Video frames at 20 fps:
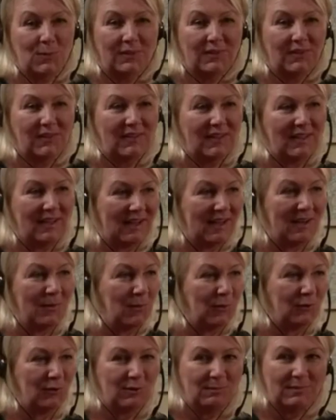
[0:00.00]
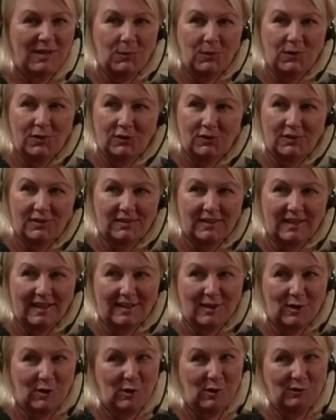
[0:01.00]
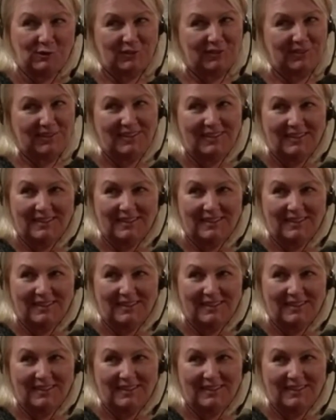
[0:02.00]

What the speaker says: don't want to sit here watching me work on your day off.